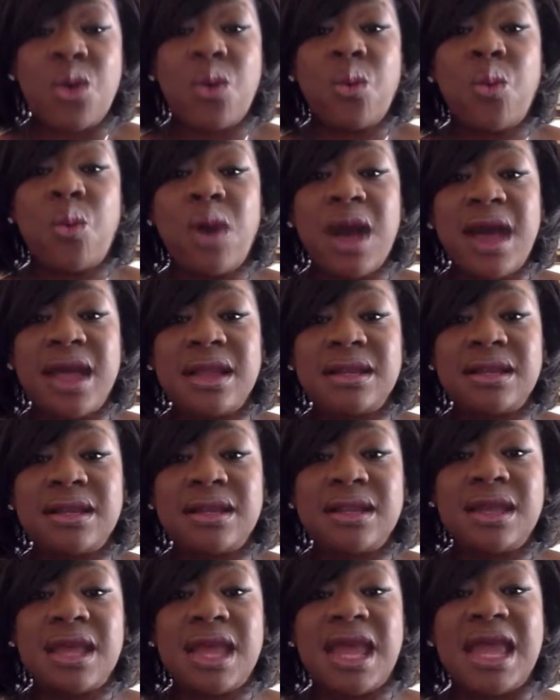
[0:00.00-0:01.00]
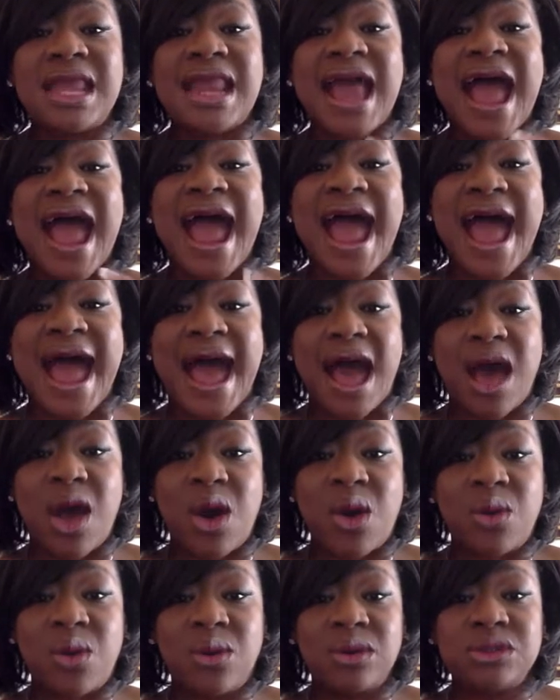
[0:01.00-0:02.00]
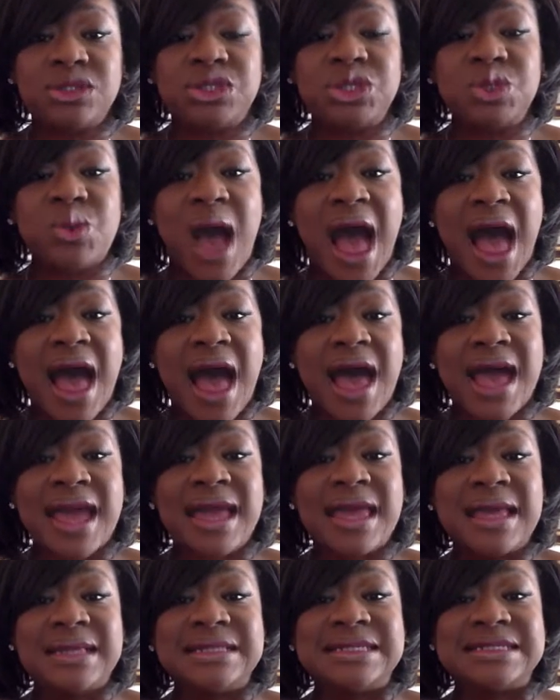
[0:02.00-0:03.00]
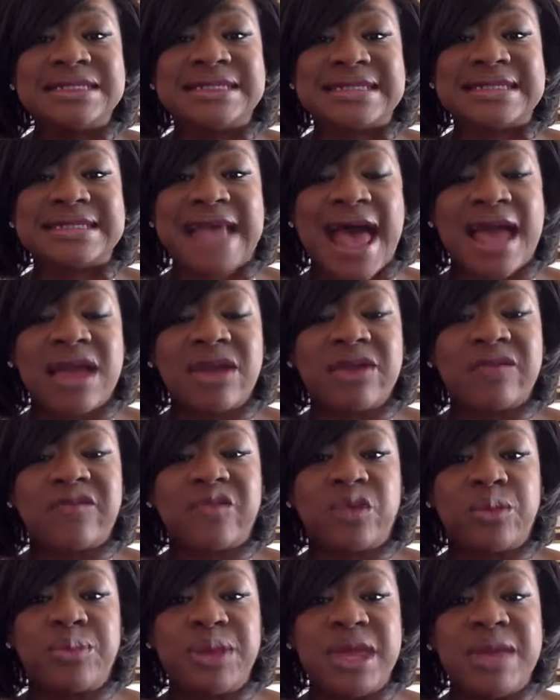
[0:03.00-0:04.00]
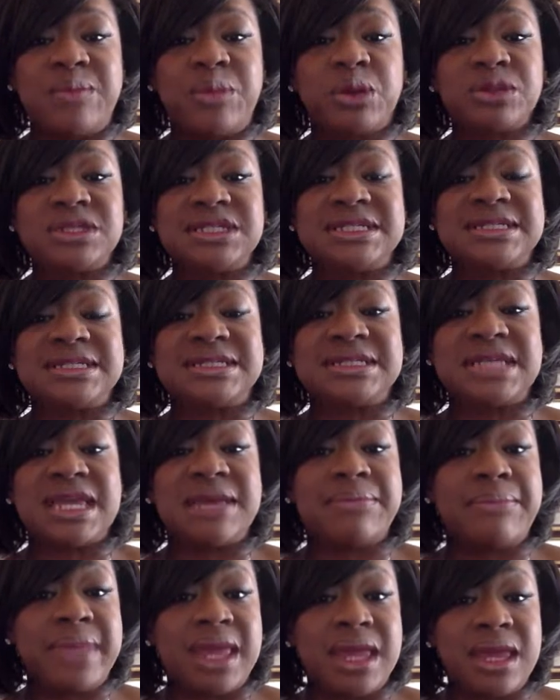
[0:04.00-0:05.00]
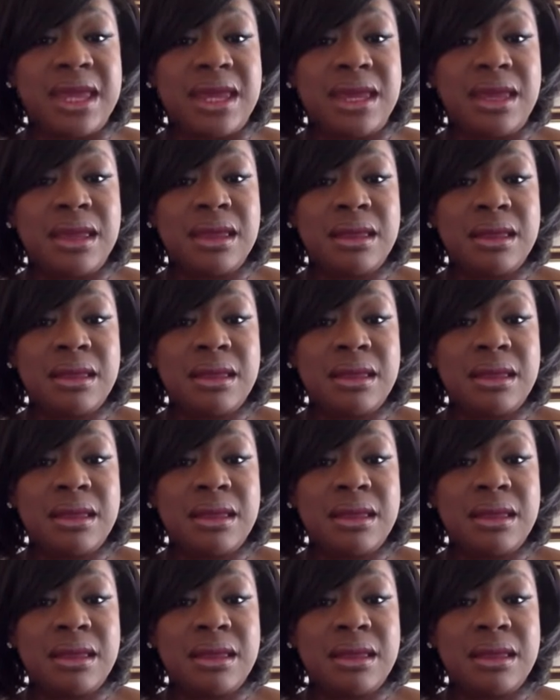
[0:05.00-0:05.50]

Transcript: What and how do I desire for people to see me